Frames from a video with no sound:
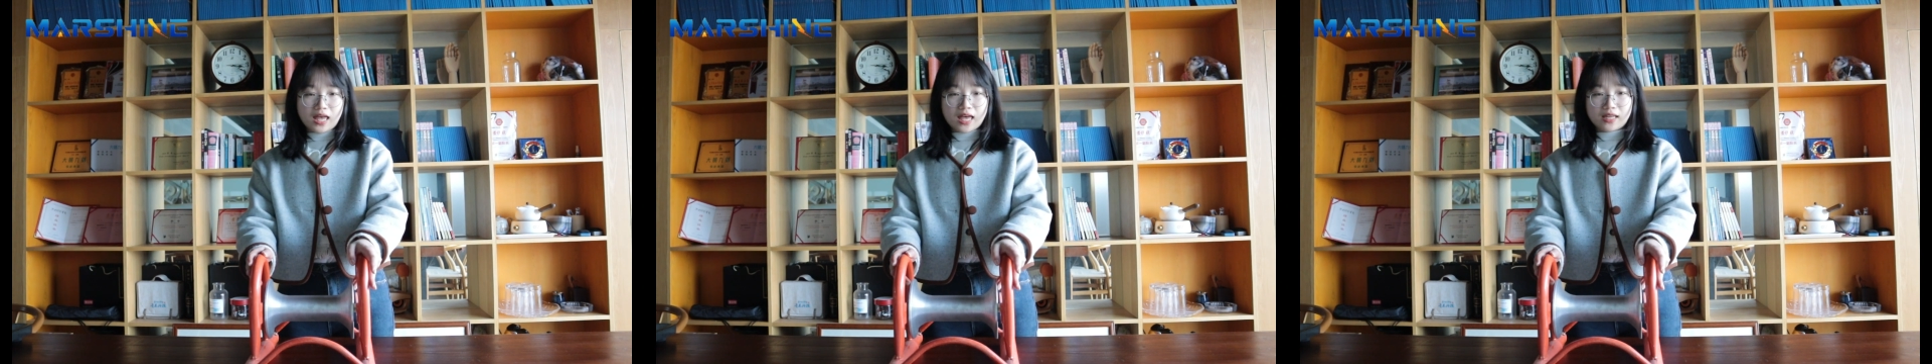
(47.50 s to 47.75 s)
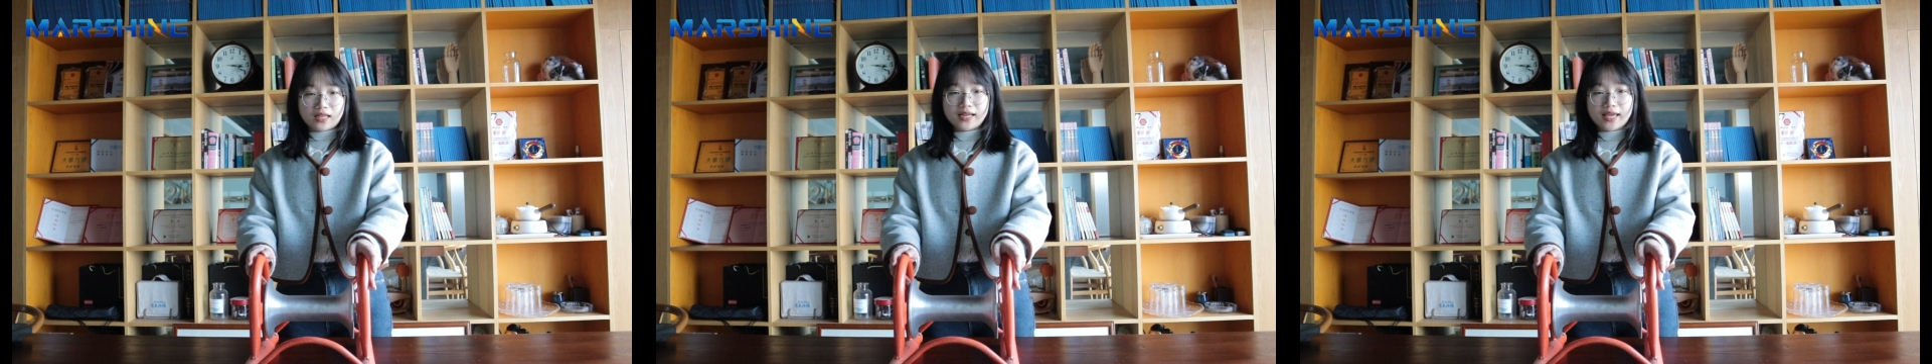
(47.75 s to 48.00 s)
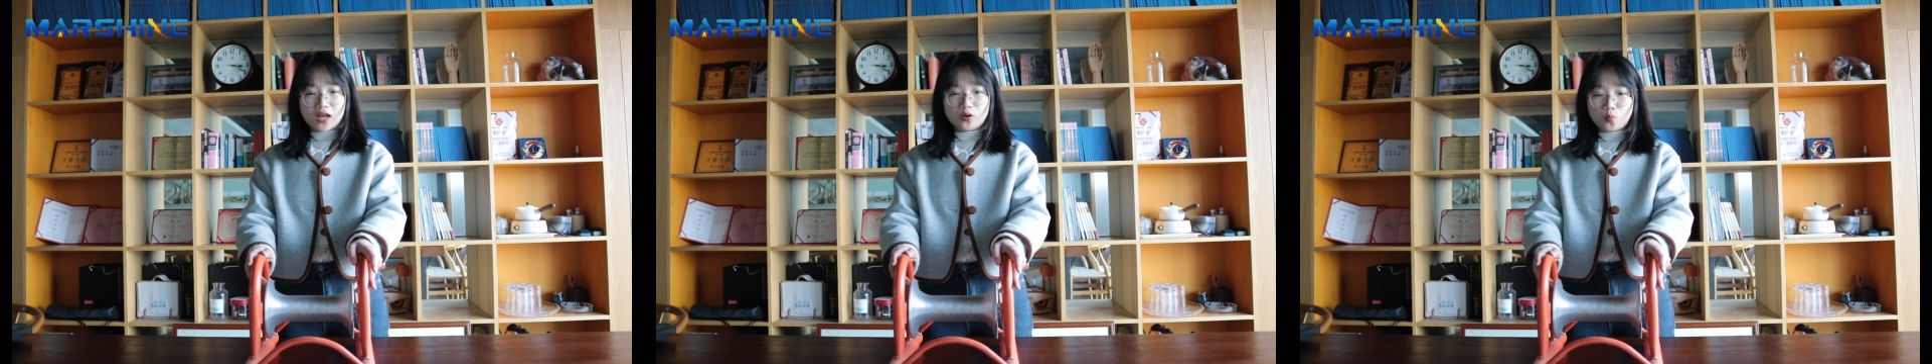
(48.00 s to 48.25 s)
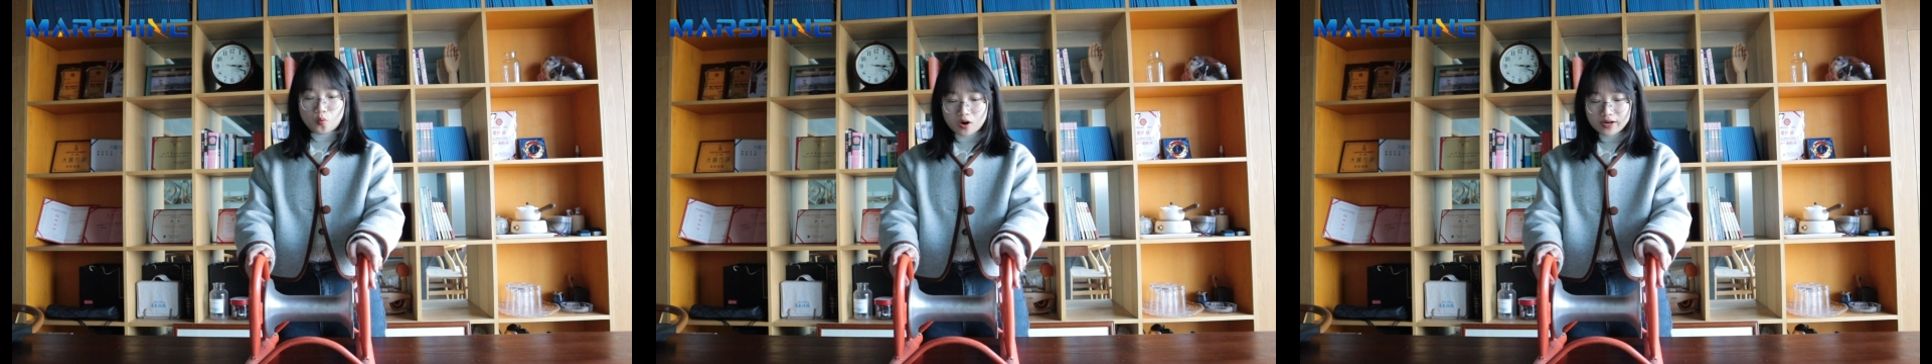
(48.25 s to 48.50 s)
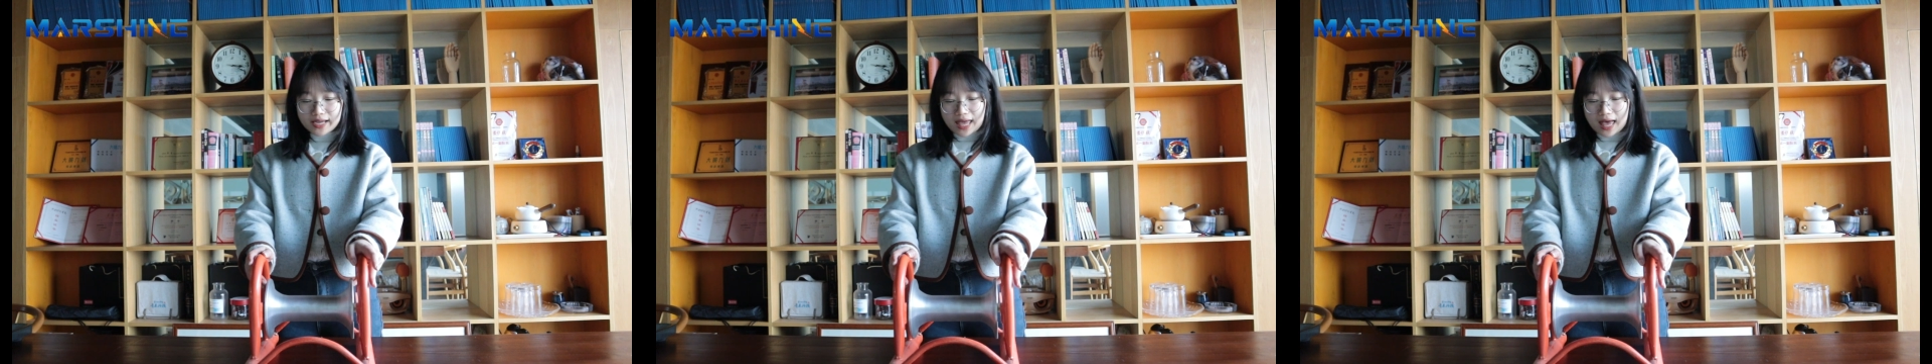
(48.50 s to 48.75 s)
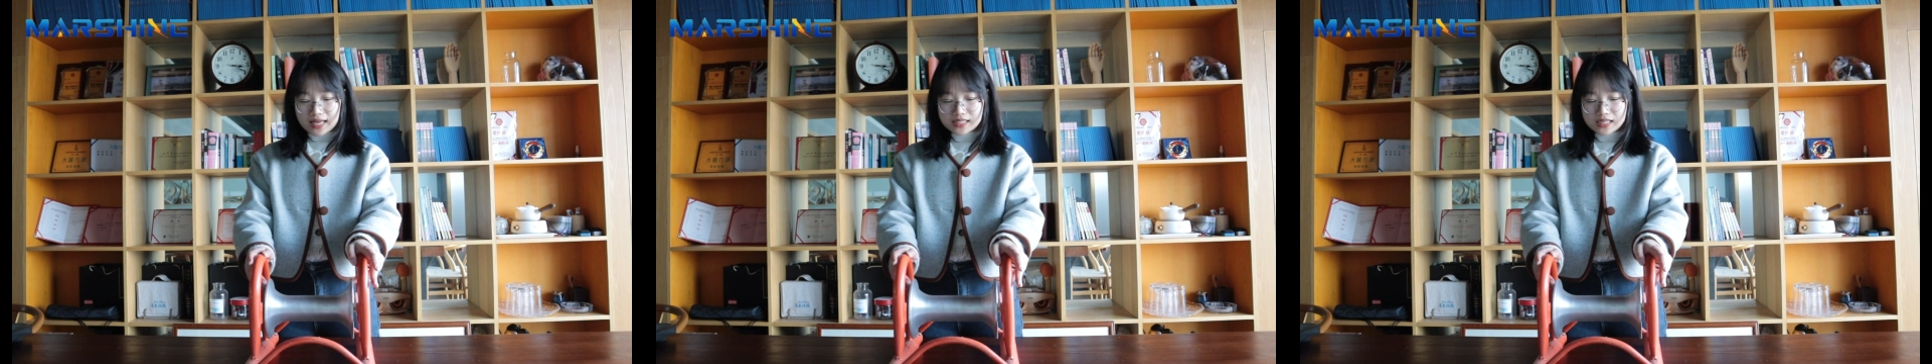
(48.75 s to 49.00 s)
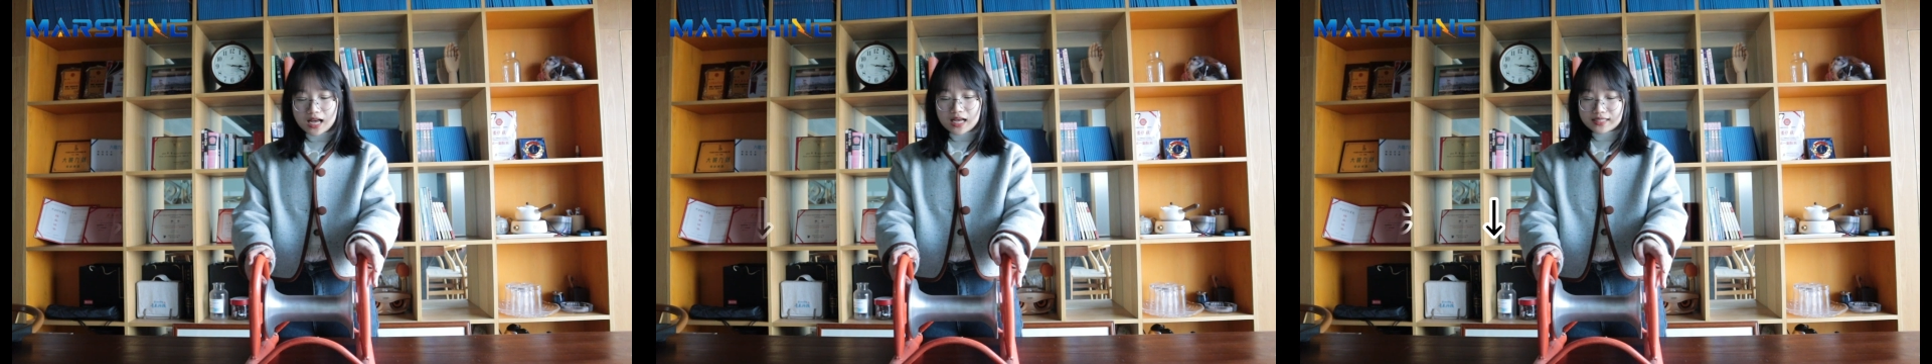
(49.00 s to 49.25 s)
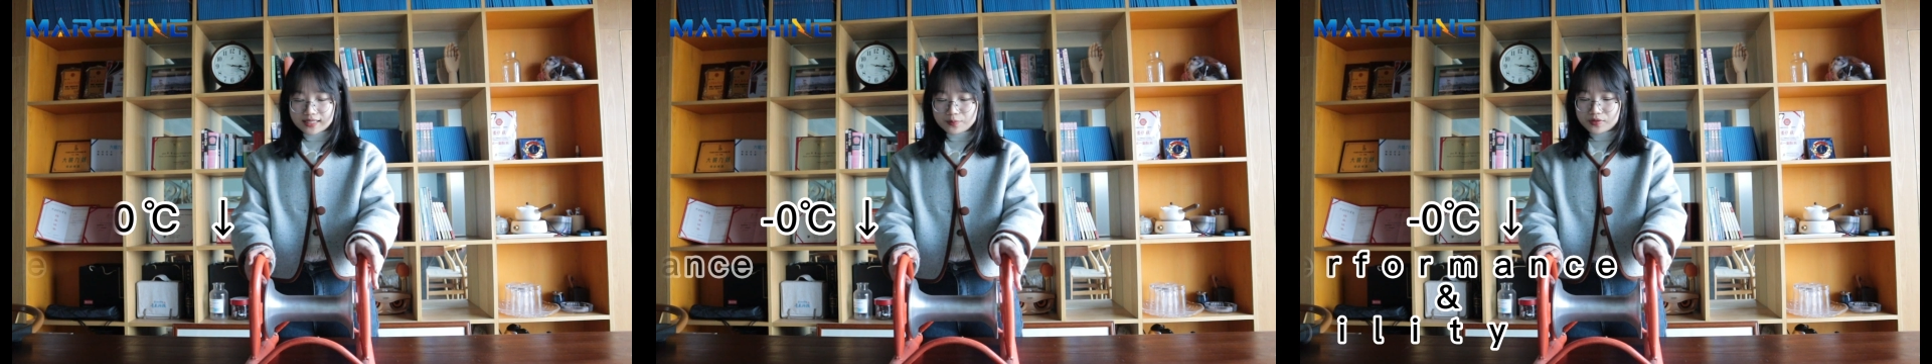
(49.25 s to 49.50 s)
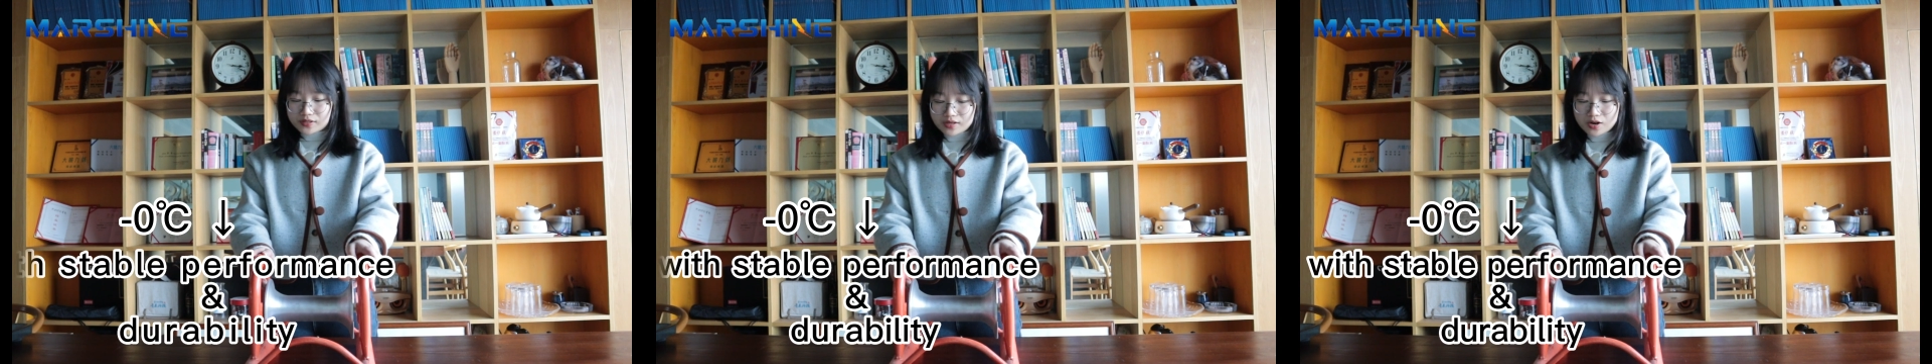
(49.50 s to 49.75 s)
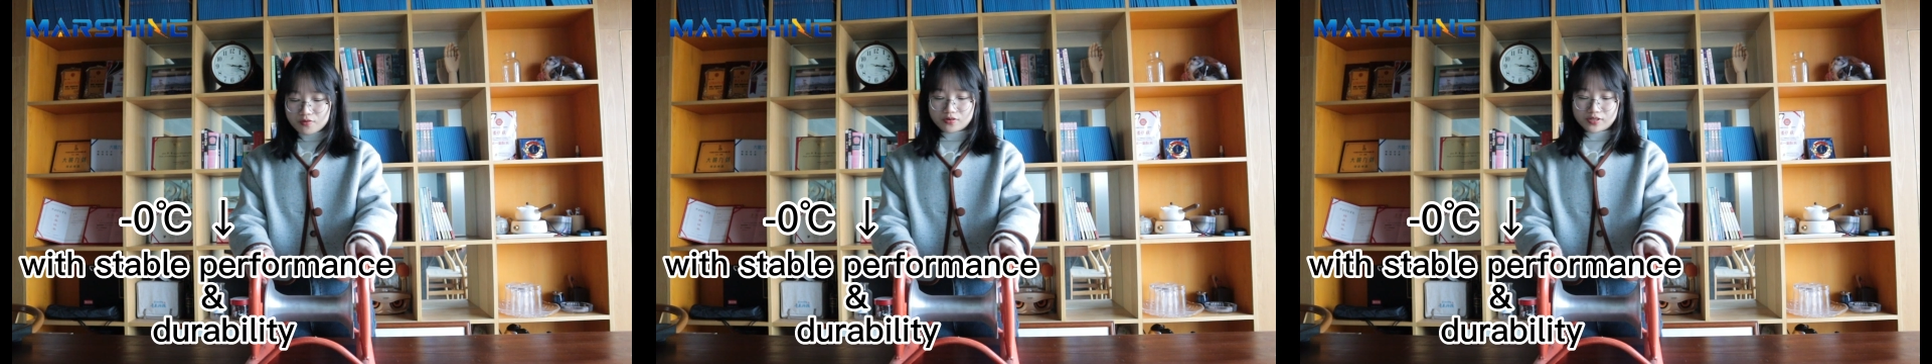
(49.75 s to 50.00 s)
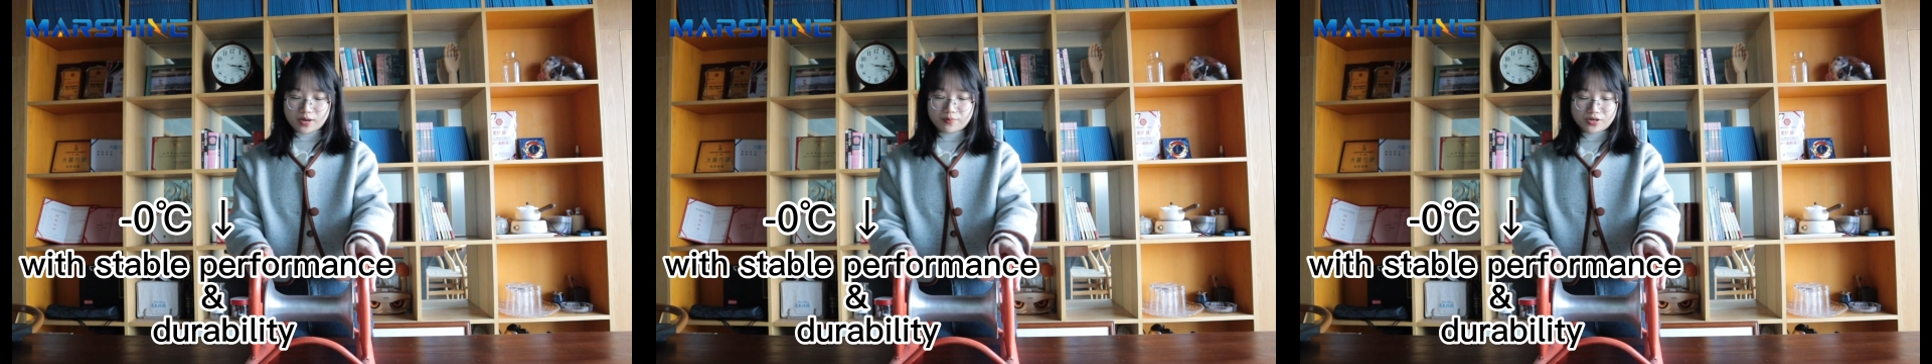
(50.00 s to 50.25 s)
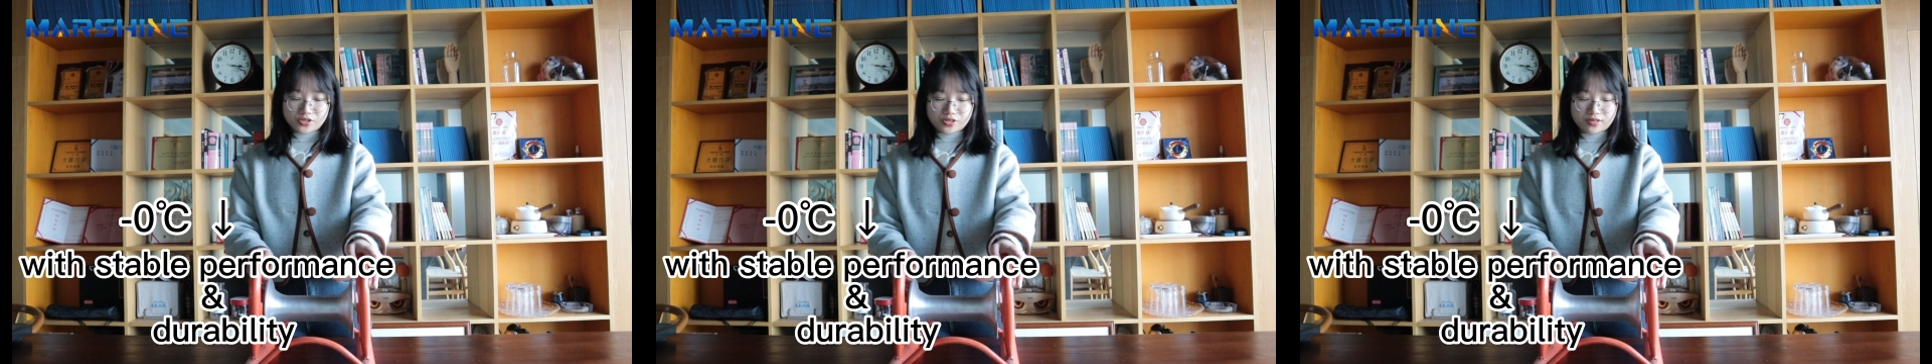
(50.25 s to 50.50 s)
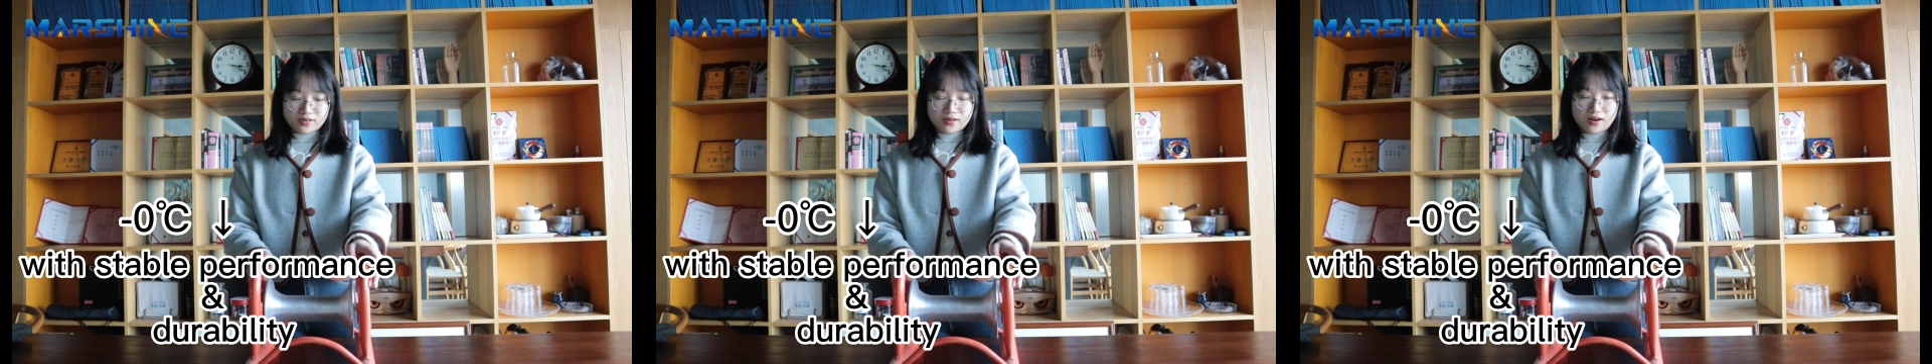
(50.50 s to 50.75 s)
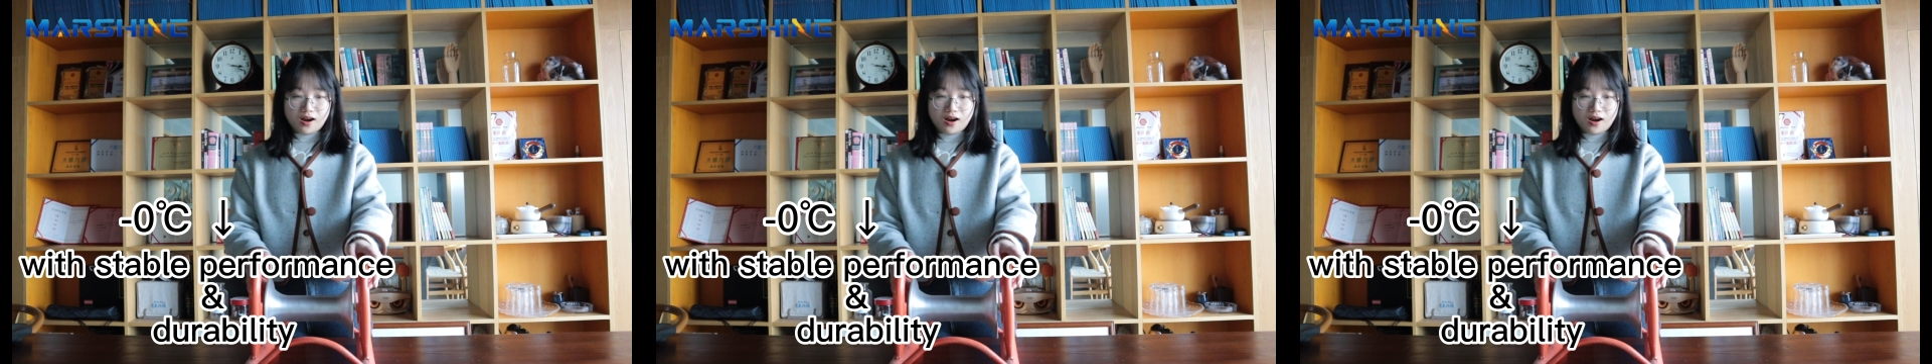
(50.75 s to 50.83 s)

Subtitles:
And it can work at sub-zero temperature